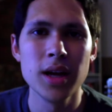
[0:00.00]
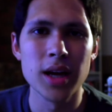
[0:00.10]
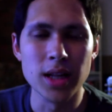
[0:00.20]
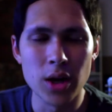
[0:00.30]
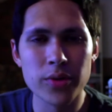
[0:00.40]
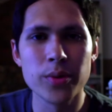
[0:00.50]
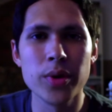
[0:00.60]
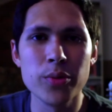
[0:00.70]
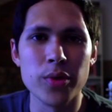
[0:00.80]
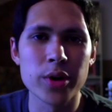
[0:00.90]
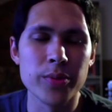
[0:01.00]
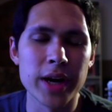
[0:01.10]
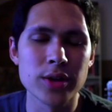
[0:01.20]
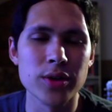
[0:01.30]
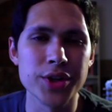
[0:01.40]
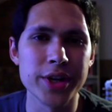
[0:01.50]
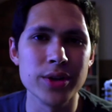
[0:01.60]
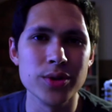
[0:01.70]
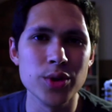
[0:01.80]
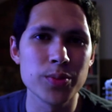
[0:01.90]
Hello everyone, welcome back to our
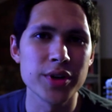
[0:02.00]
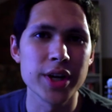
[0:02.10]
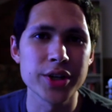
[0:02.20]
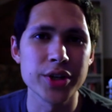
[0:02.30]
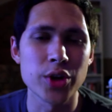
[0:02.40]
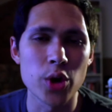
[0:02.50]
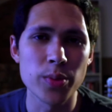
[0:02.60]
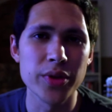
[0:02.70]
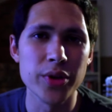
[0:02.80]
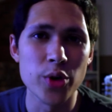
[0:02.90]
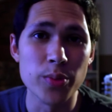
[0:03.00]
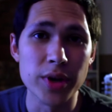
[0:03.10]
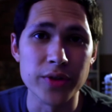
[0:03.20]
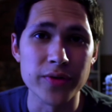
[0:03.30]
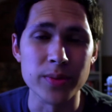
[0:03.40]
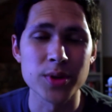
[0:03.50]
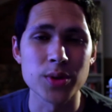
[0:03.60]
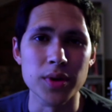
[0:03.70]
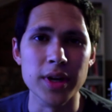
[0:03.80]
channel, Doom Productions, home of the No Budget Film School.